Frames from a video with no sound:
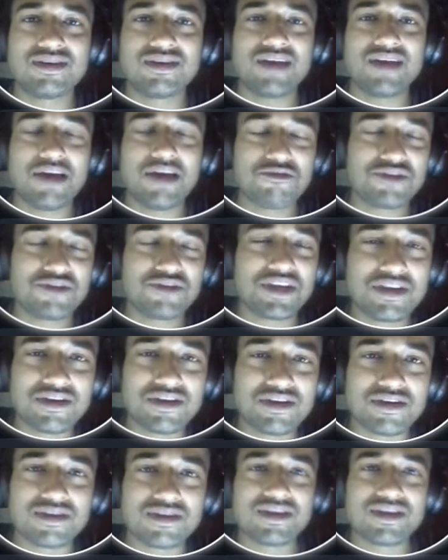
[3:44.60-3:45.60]
every
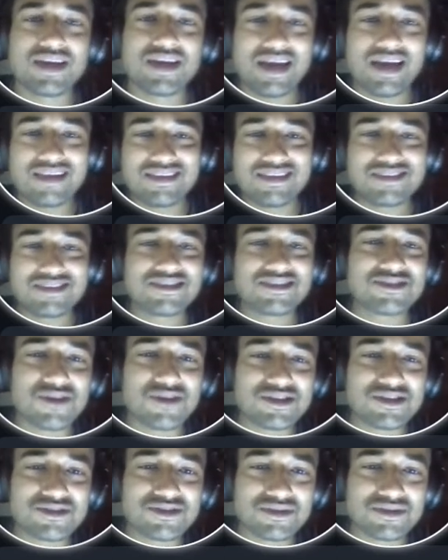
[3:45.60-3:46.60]
year, and this
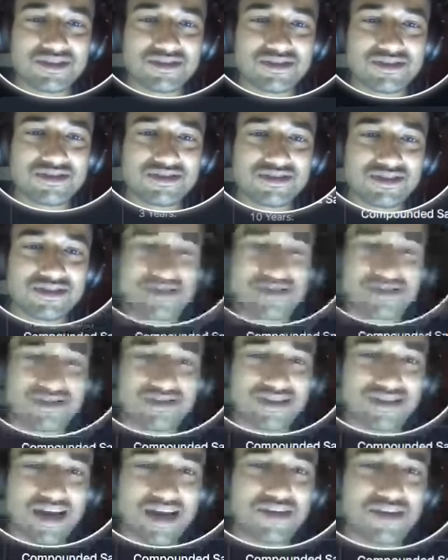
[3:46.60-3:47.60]

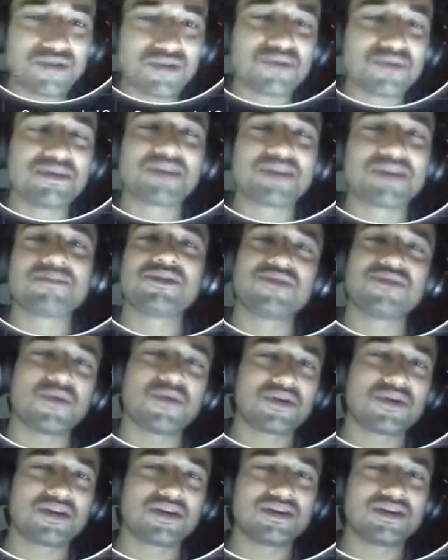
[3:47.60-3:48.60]
that too
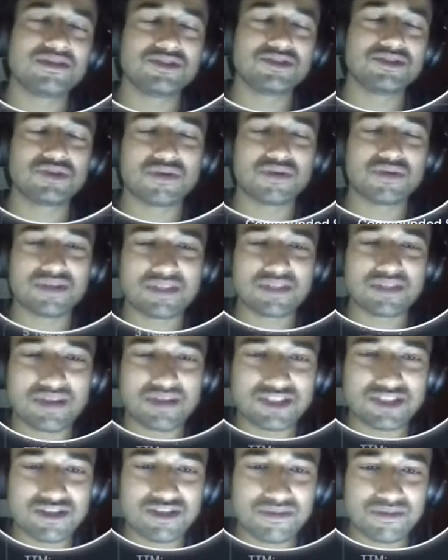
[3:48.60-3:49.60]
before Jio was
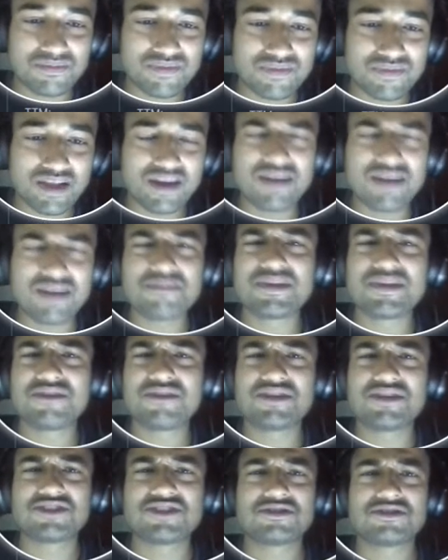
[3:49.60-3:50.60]
launched. A company
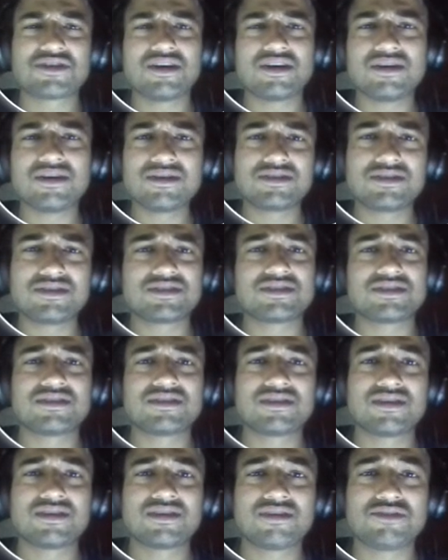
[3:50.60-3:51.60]
which
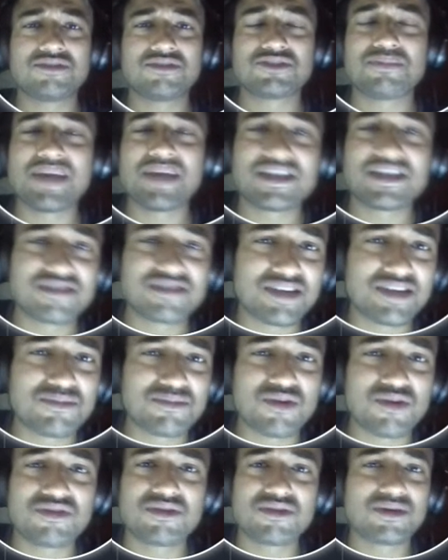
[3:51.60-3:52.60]
makes net
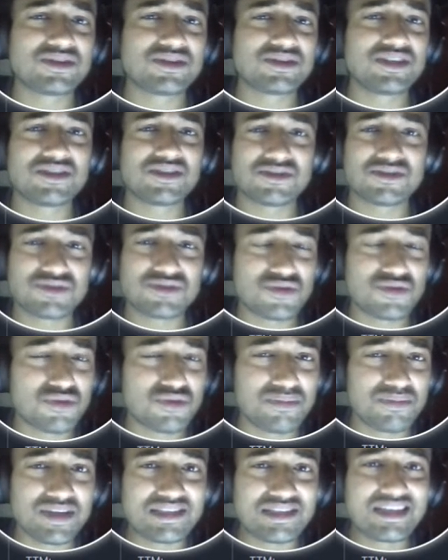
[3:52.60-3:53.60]
profit about 3,000 crore
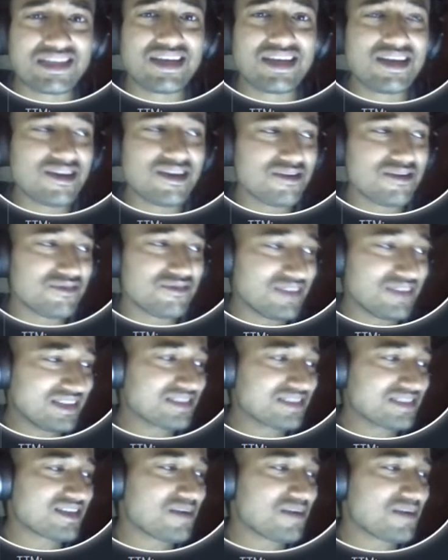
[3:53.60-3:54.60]
rupees, will
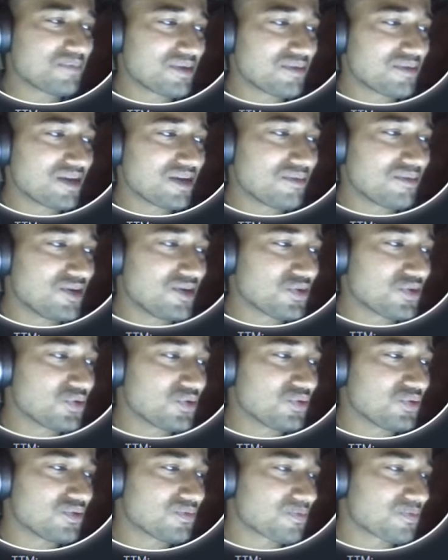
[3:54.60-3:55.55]
this company be able to